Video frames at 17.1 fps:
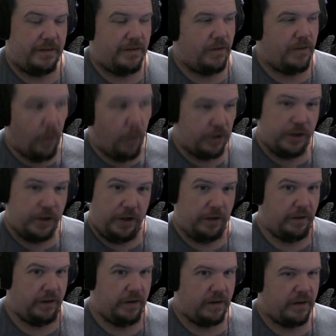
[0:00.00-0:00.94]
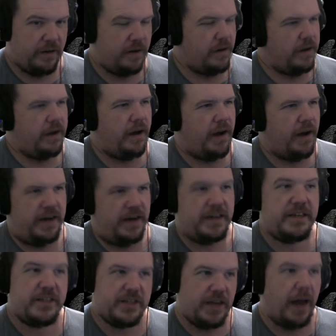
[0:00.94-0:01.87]
or younger, and
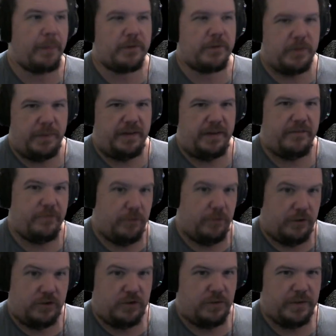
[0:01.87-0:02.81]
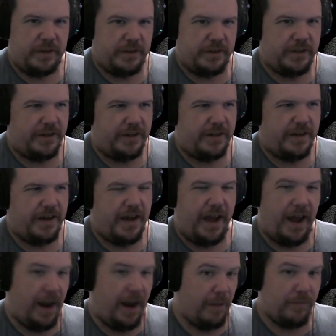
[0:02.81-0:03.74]
he stopped me for truancy.
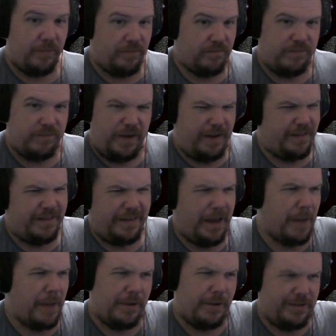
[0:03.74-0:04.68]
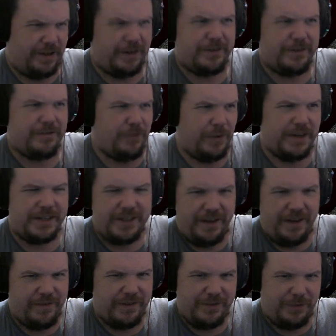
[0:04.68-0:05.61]
And at the time I was like
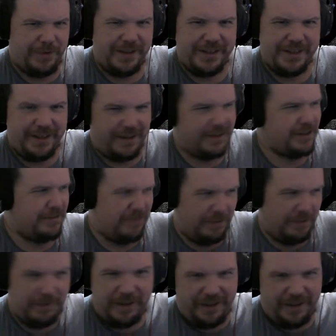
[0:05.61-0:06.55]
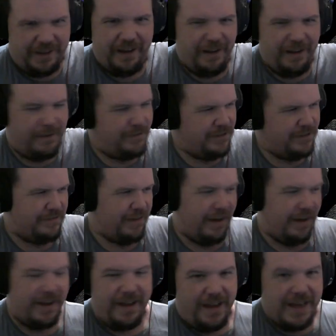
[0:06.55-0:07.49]
27, 26, something like that. I was
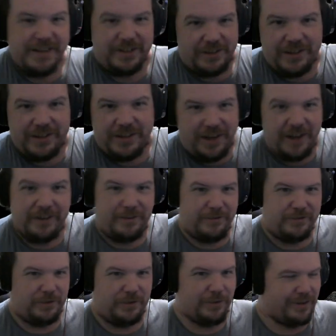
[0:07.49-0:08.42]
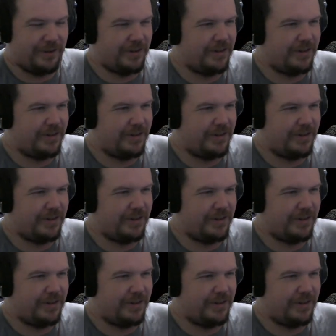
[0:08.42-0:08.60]
easily 10 years old.